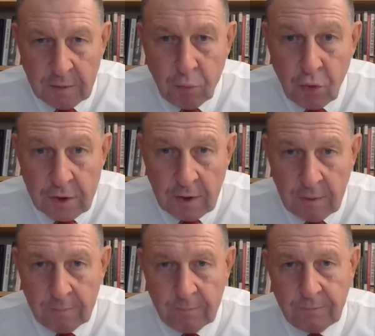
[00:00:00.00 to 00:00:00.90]
Some
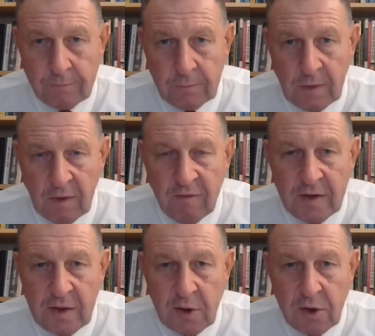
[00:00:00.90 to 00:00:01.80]
observers even
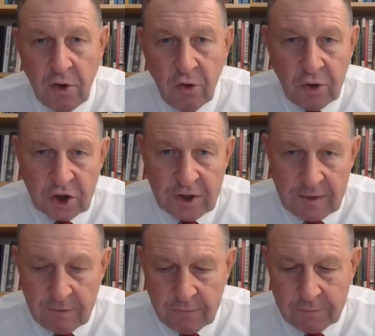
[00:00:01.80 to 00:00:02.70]
note that maybe
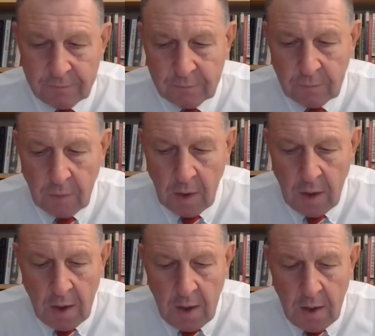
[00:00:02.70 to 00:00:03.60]
Iran shared the
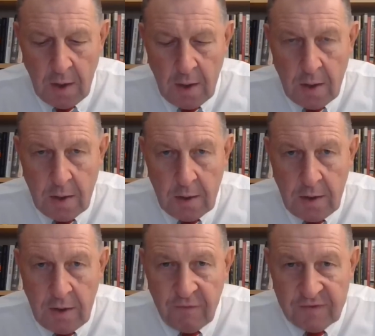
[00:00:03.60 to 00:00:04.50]
targets of its
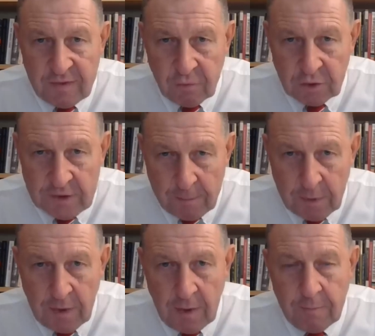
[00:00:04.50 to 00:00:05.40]
strikes with the United
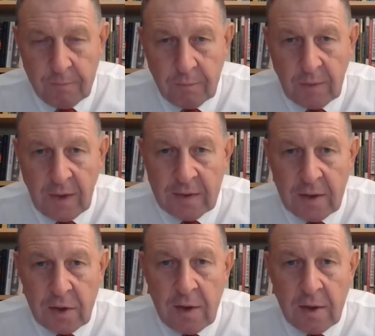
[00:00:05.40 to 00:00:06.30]
States or Russia.
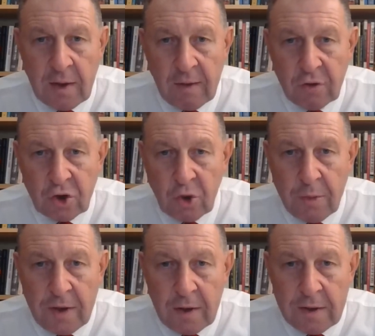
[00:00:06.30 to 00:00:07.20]

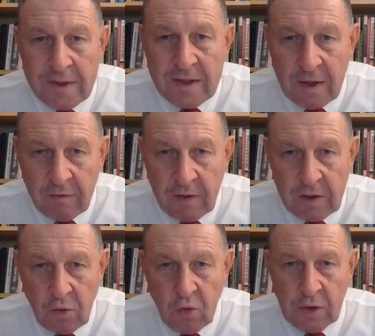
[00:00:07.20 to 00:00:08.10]
Thus,
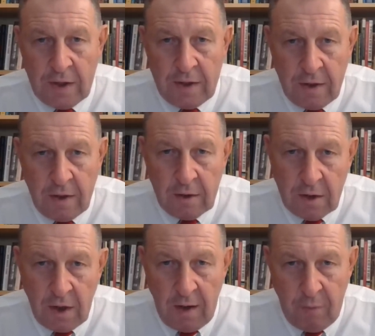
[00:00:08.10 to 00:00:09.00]
now not only
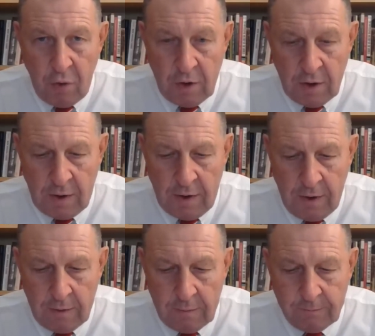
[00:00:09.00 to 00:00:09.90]
regarding the
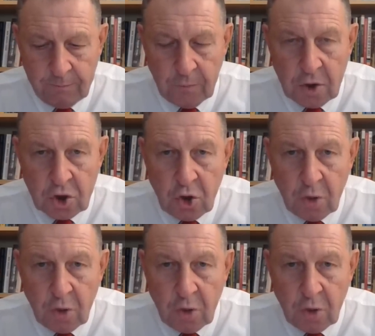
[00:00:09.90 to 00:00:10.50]
Russian-Ukrainian war,